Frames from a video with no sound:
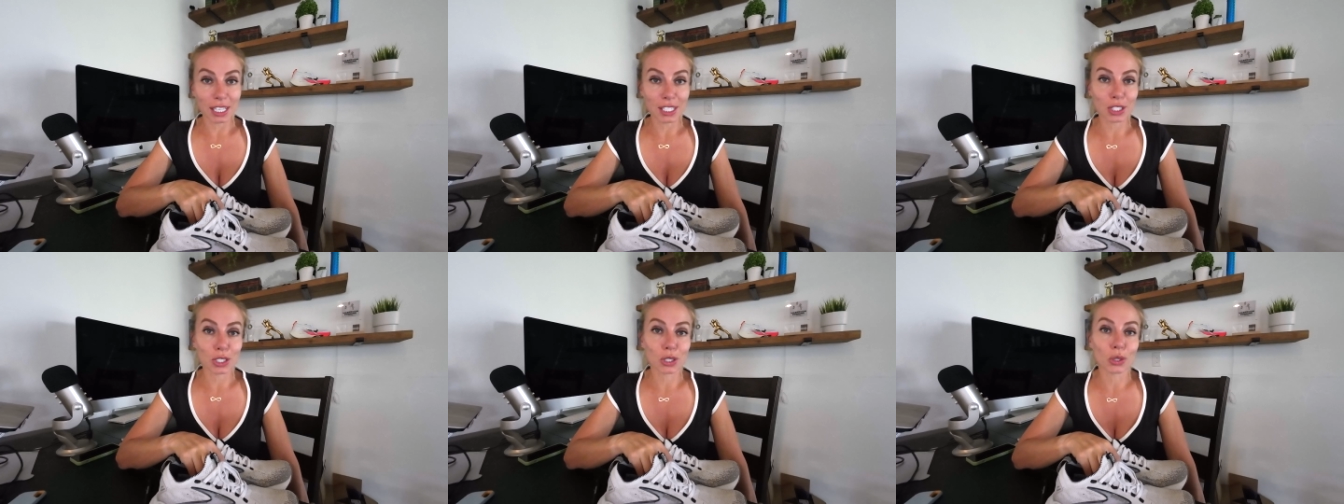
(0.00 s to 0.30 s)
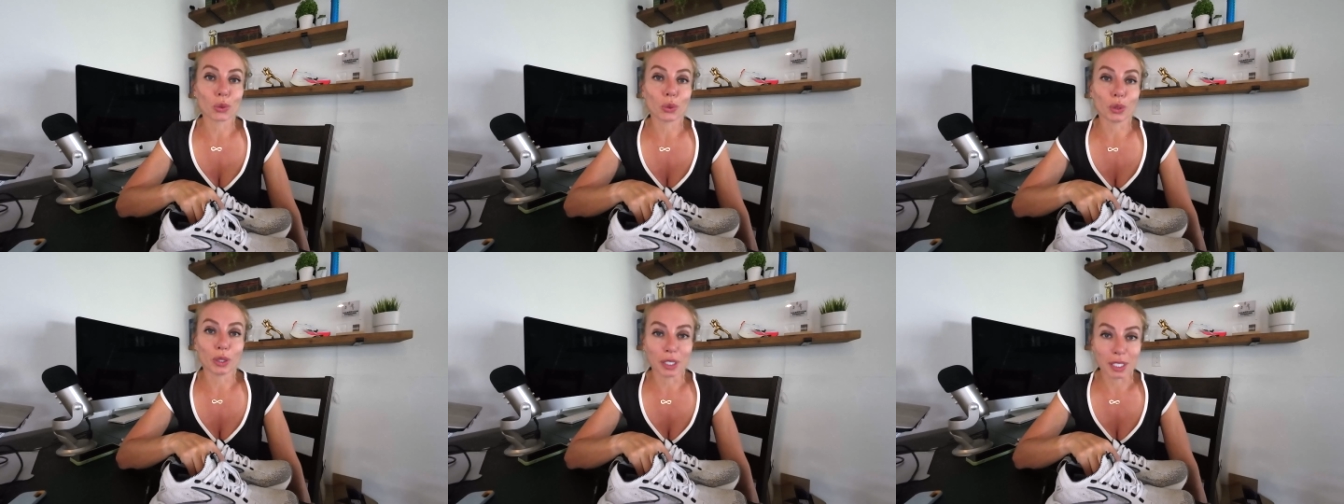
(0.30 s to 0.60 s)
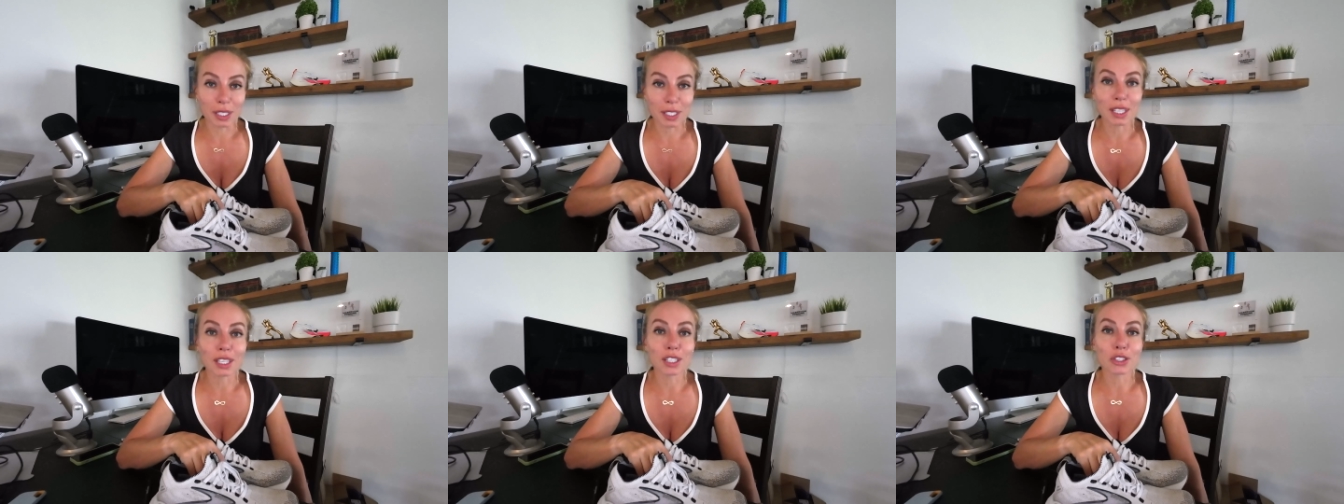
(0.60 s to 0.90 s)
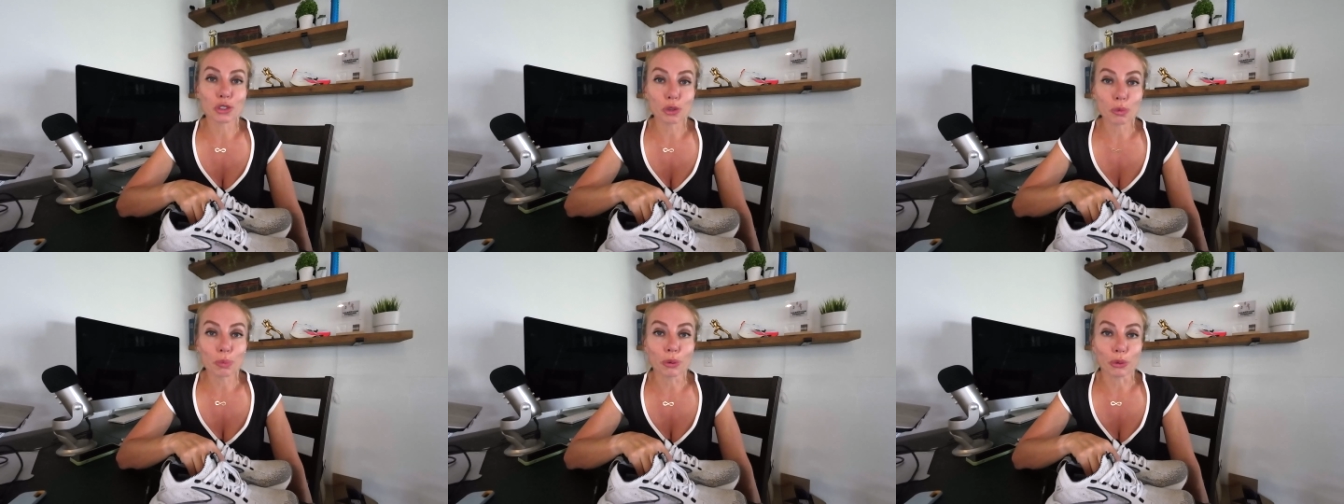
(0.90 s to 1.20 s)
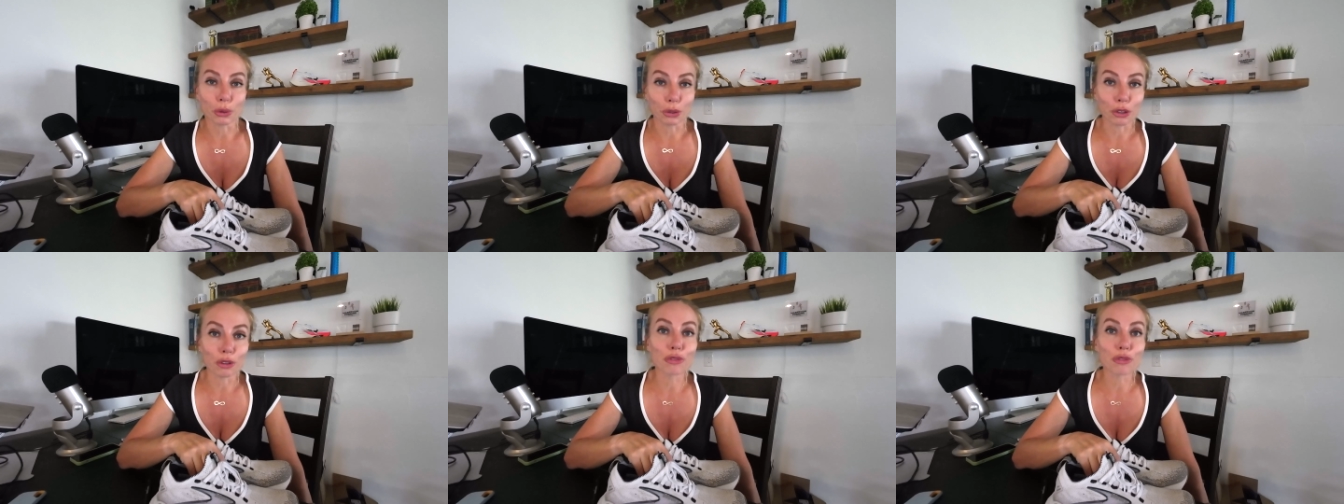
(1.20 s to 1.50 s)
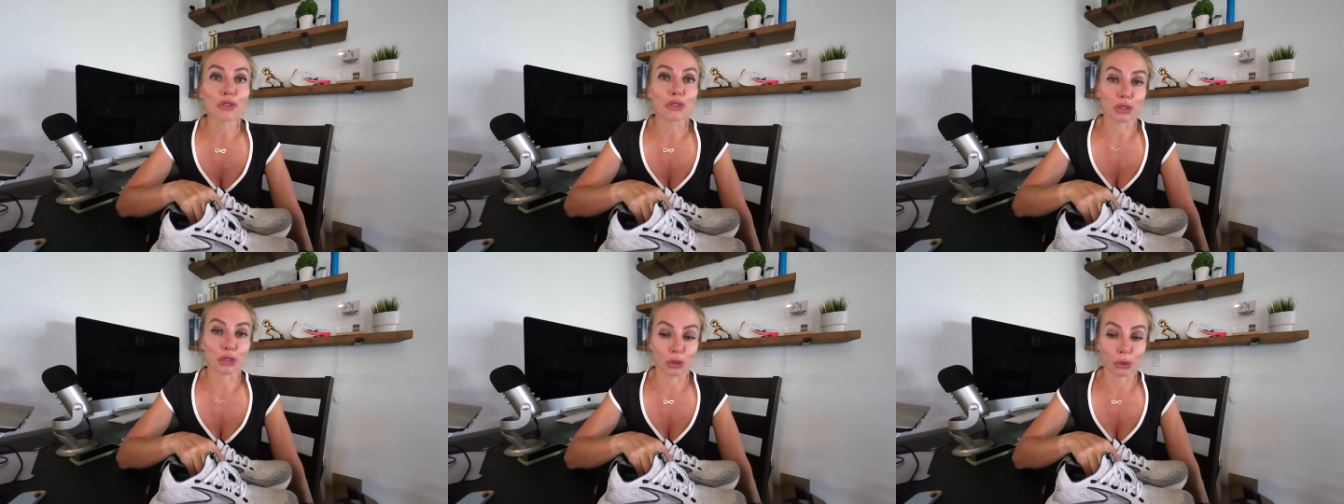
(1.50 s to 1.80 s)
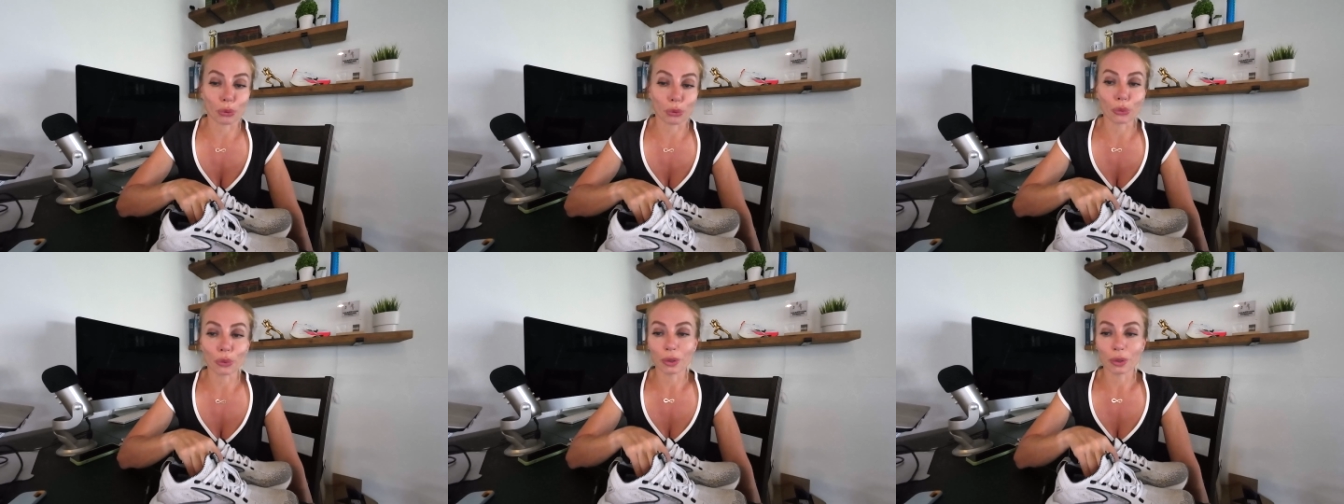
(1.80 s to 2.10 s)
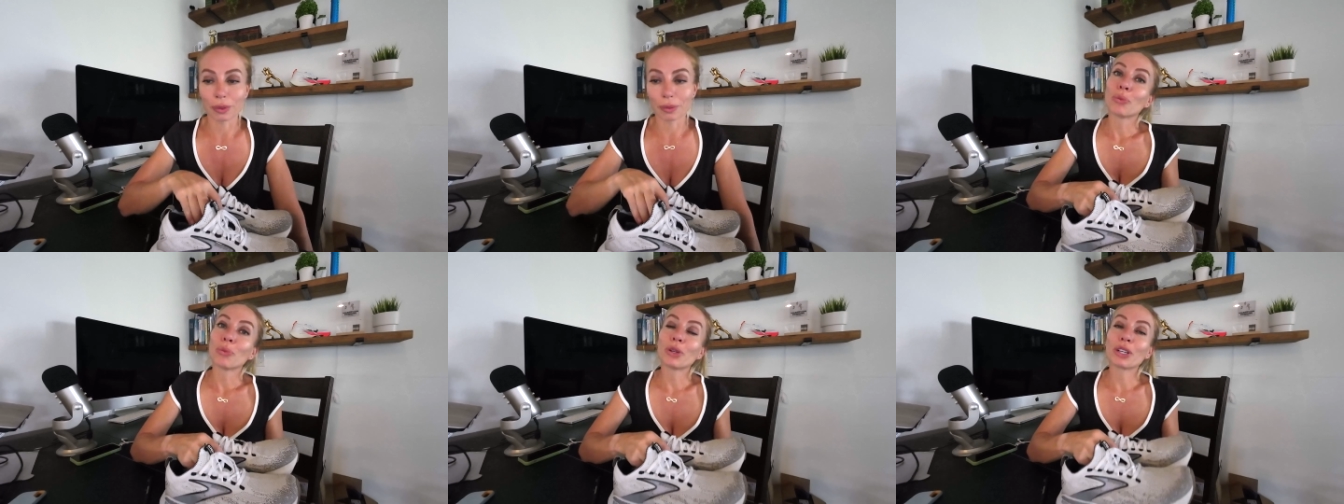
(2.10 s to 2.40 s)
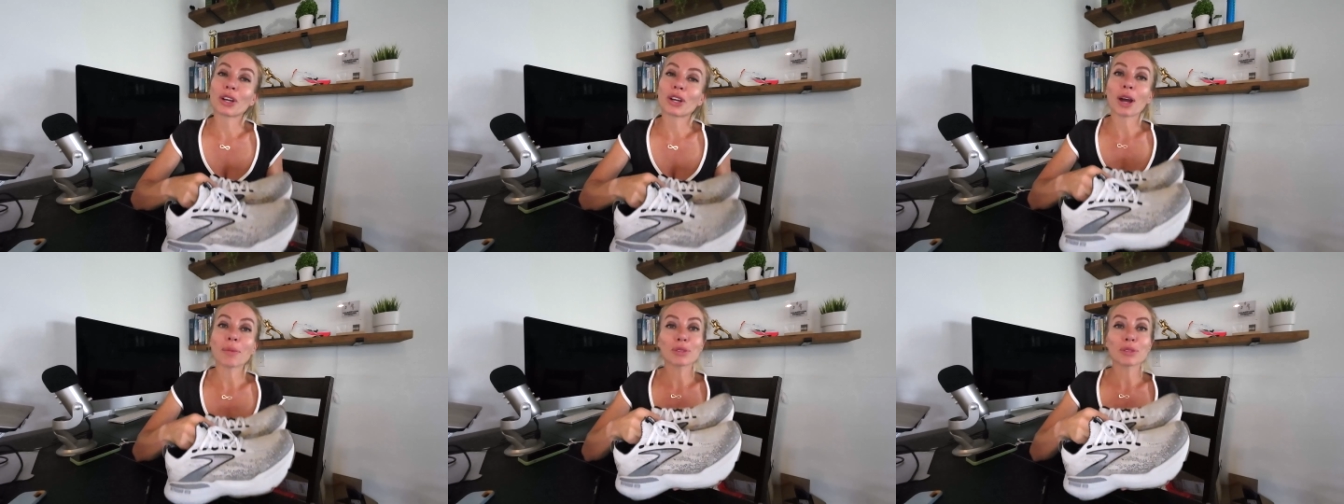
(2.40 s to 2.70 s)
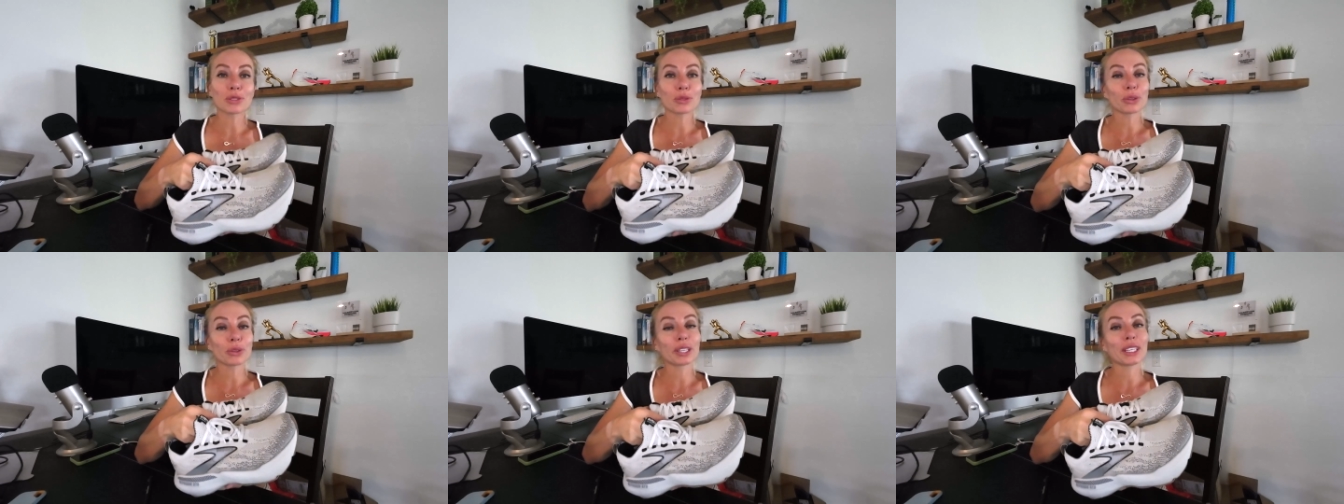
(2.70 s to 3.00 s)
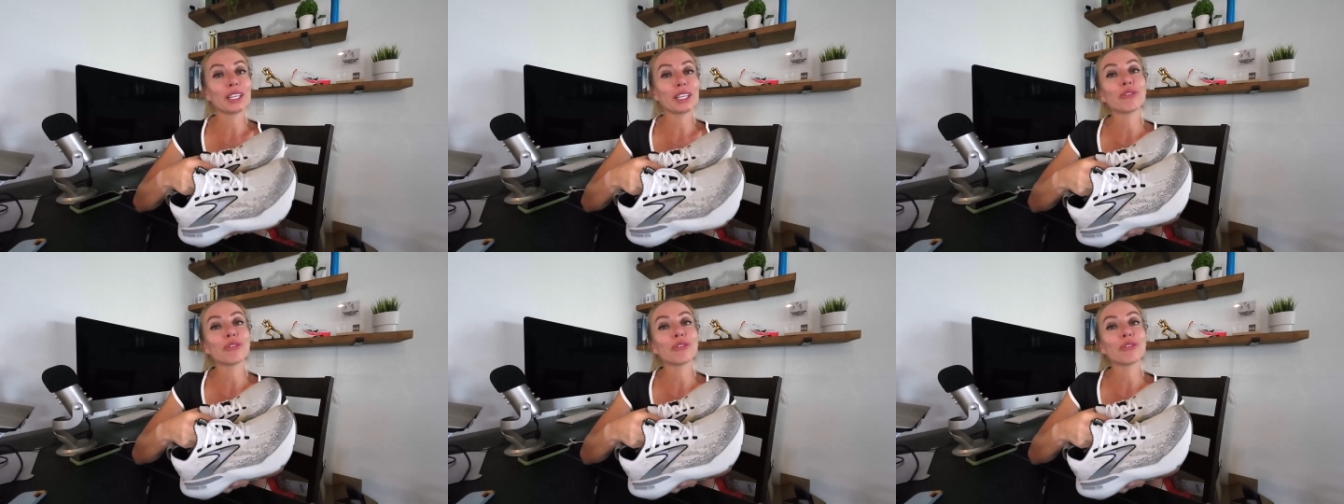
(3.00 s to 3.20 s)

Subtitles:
so it is a supportive shoe. When it comes to the key